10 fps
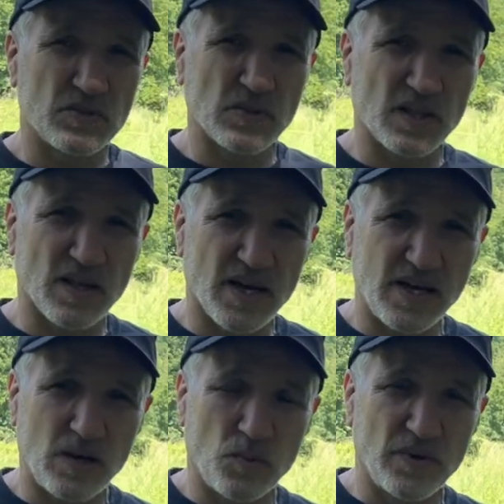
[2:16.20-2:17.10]

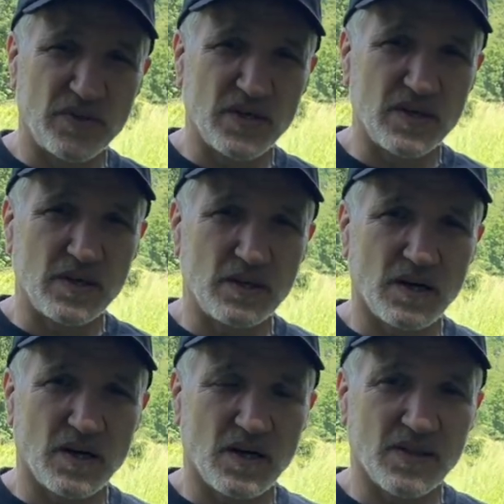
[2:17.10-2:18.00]
align it with the
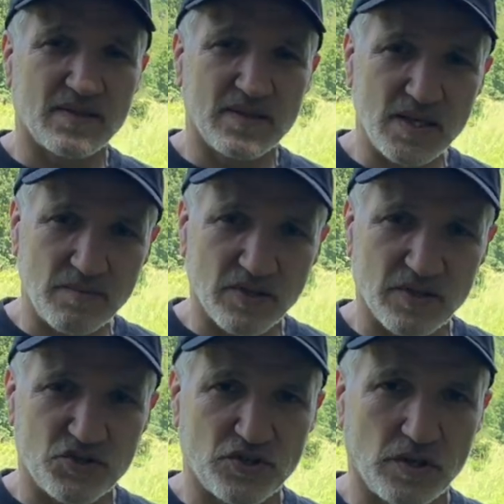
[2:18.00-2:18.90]
theme of
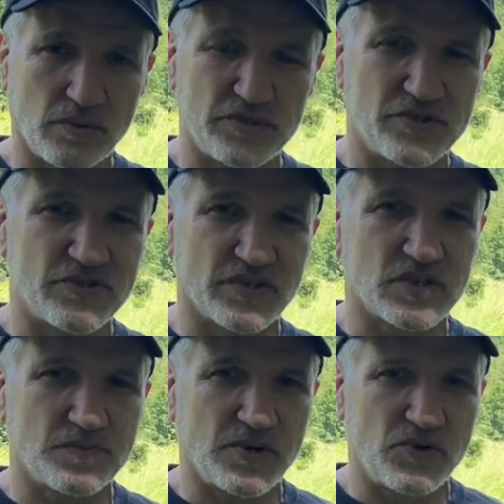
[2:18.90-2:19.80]
the show, which is
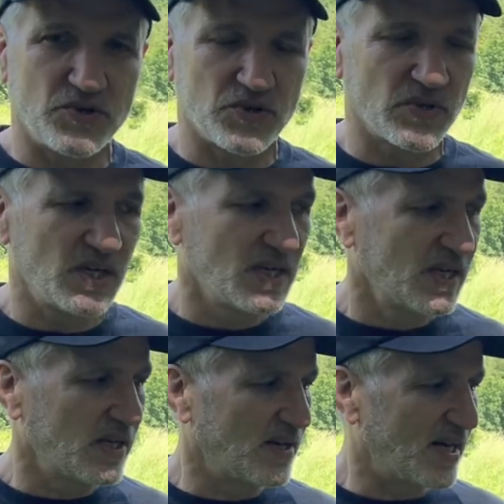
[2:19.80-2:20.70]
exposure,
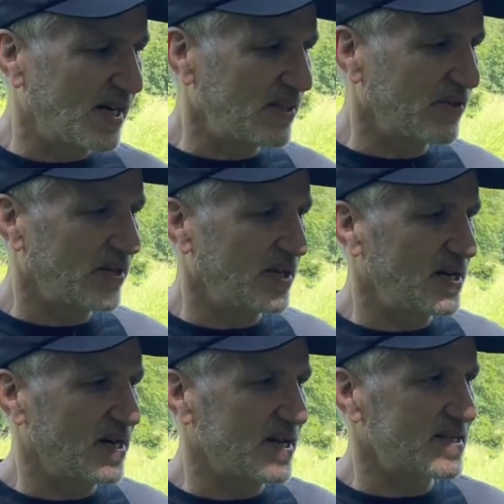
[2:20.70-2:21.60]
I look at it
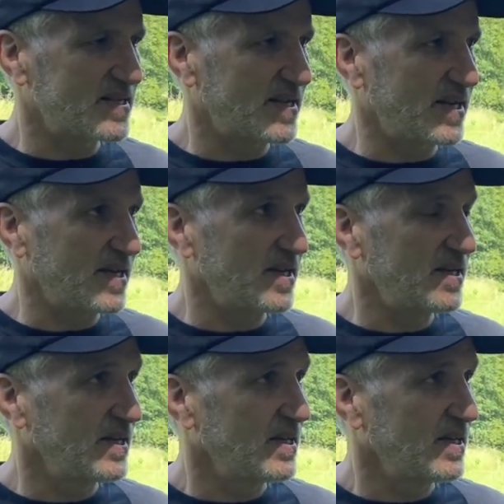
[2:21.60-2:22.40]
and I say,